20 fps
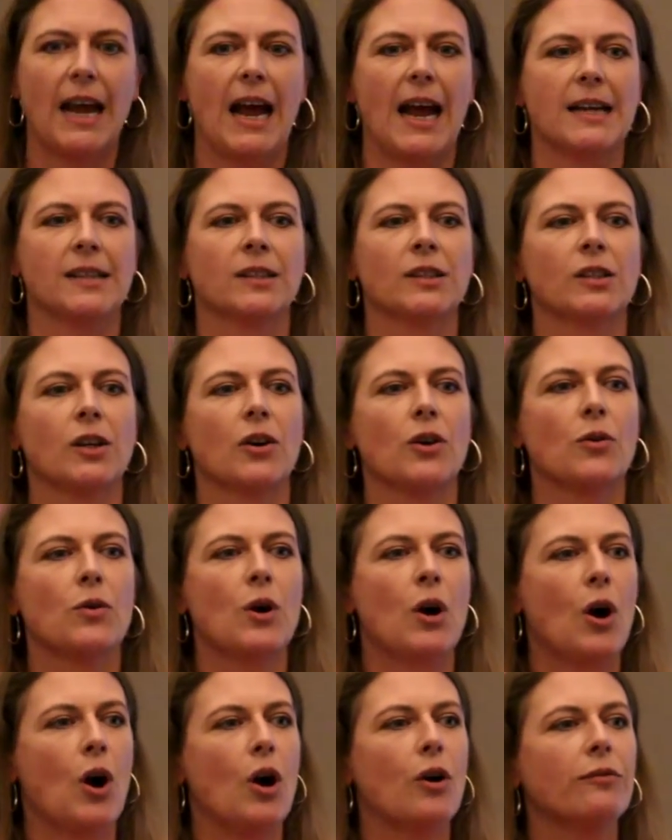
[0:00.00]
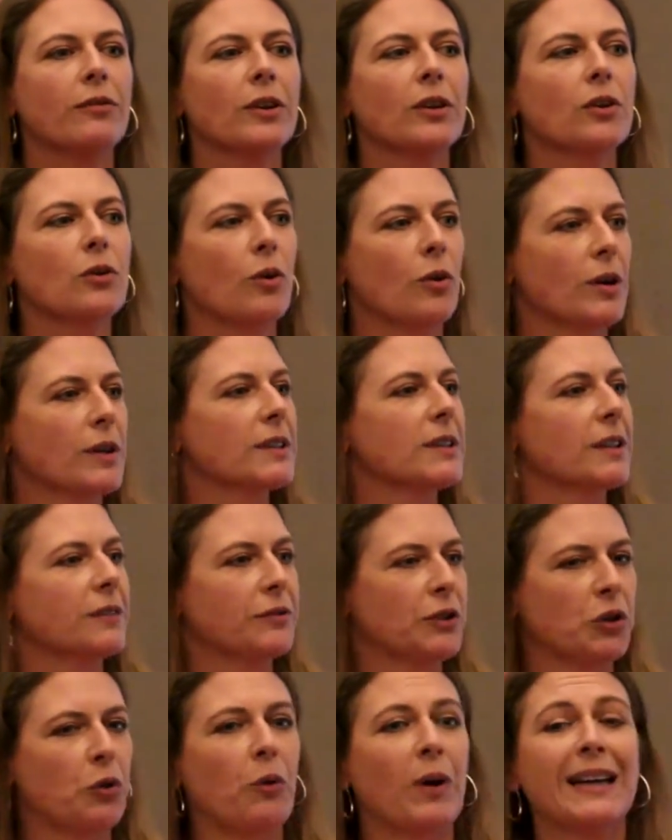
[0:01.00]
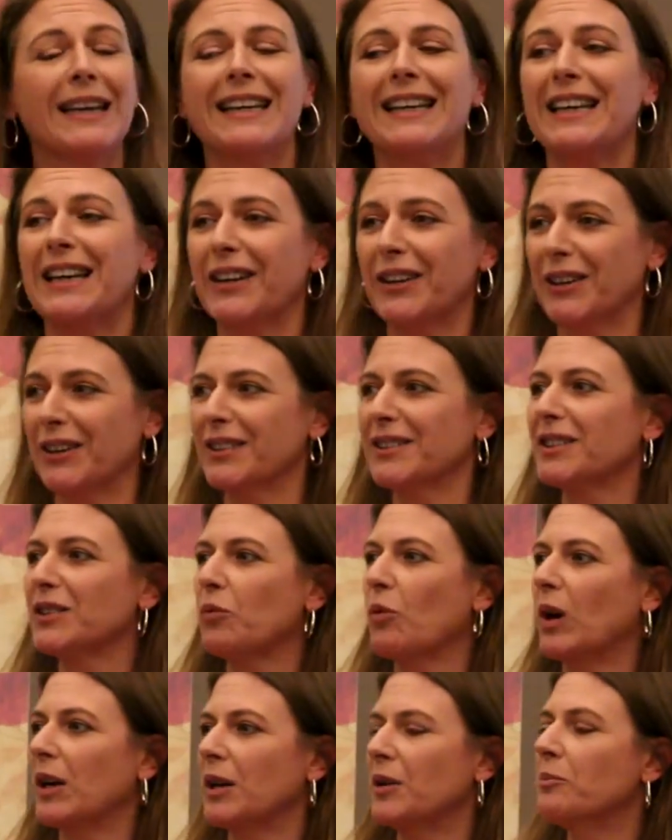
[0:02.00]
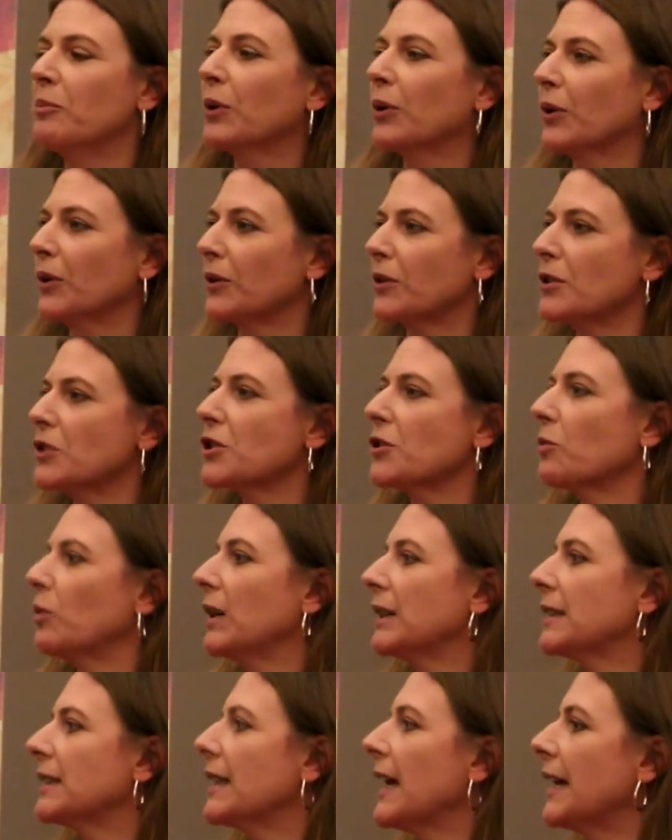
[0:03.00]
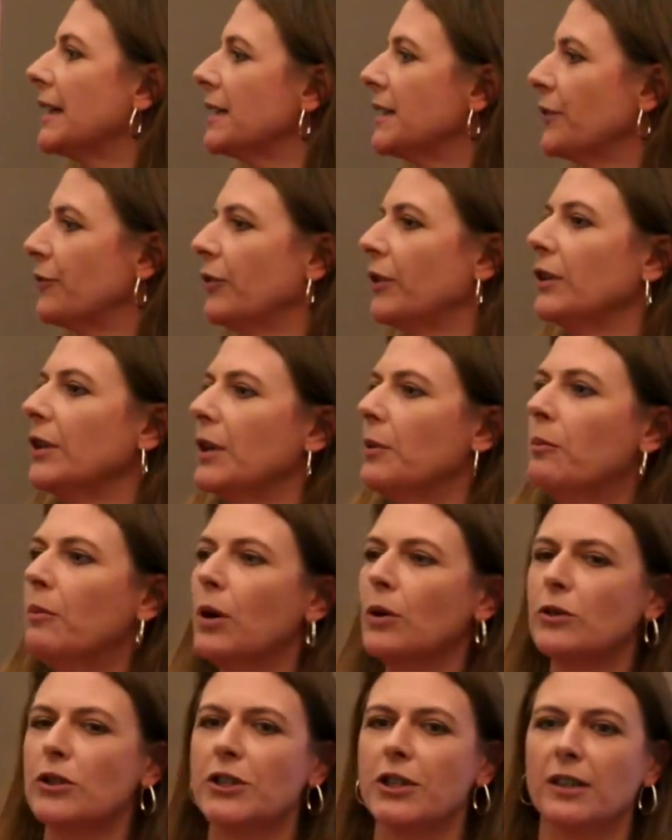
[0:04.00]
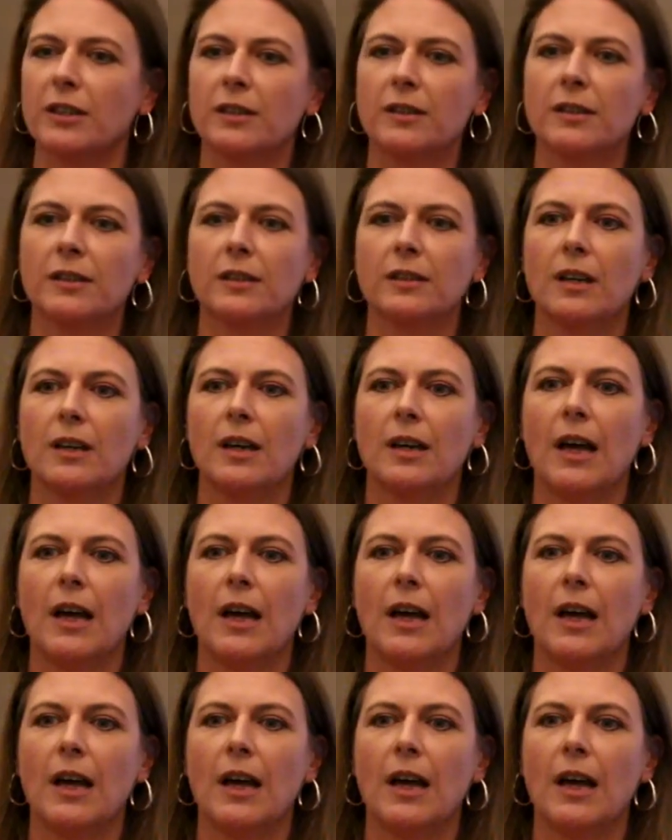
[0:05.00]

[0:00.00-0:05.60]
And so over the course of 20 years, what emerged was that different emotions